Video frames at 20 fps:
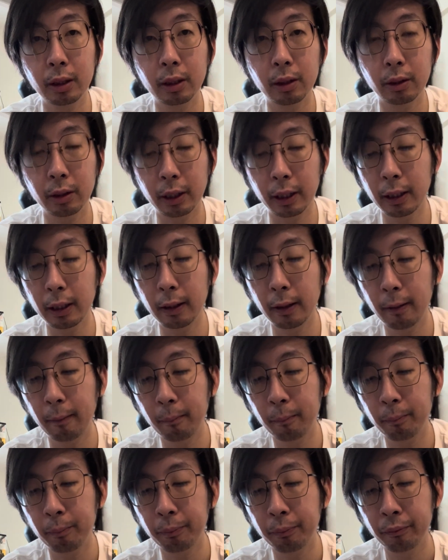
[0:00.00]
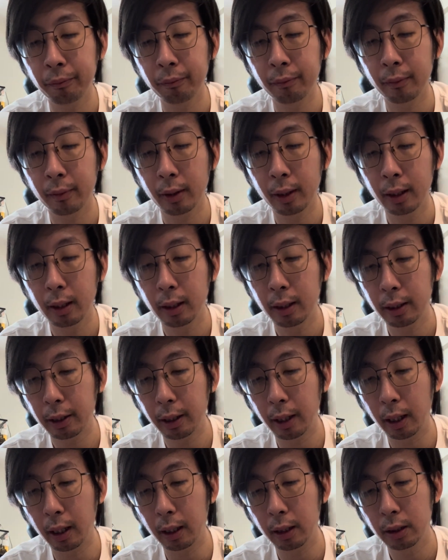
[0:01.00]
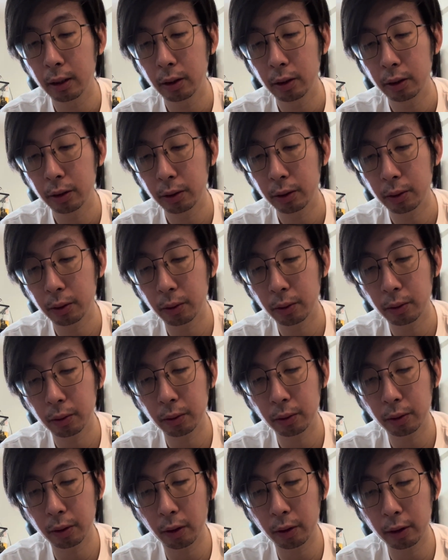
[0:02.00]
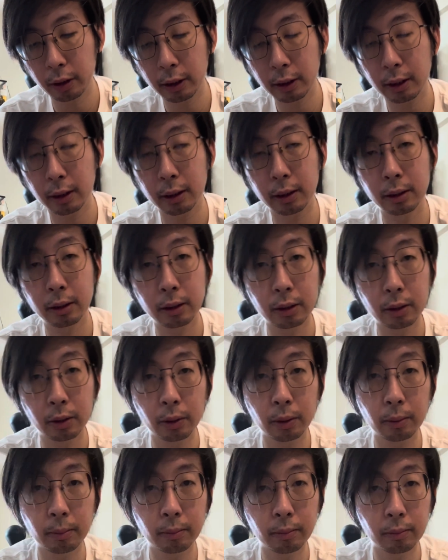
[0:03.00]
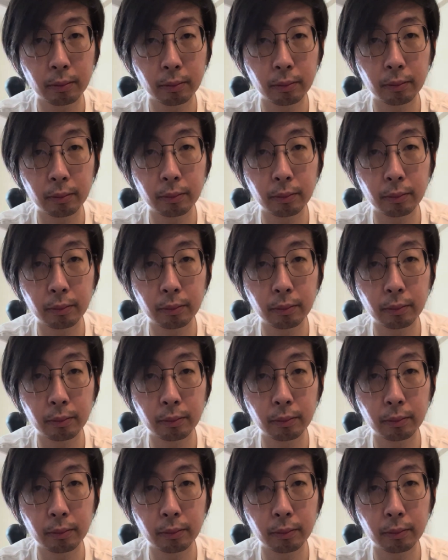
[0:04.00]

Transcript: Okay, yeah, so all these are some